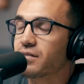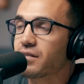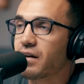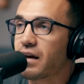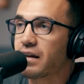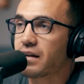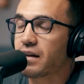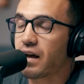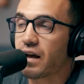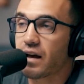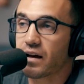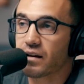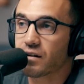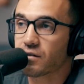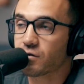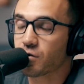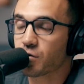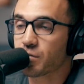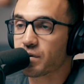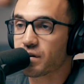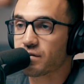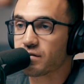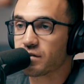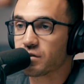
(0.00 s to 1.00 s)
I, I had a
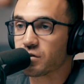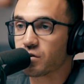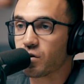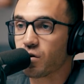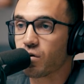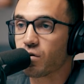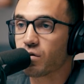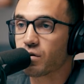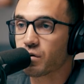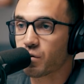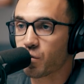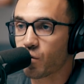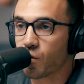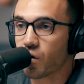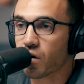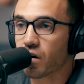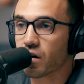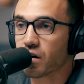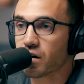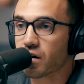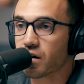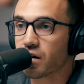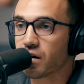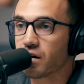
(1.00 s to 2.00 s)
little bit of a lull in
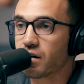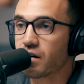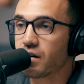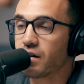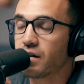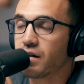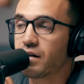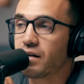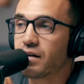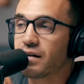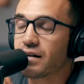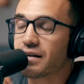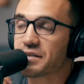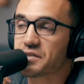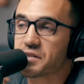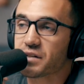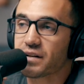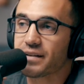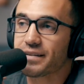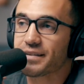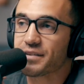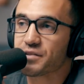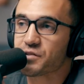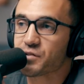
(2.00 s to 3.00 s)
work yeah I was
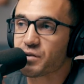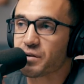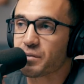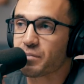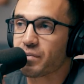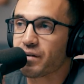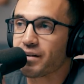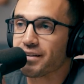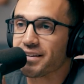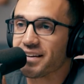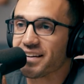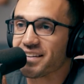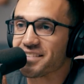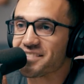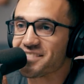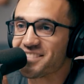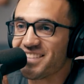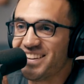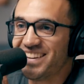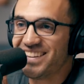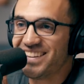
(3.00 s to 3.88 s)
like, I'm going to start a podcast.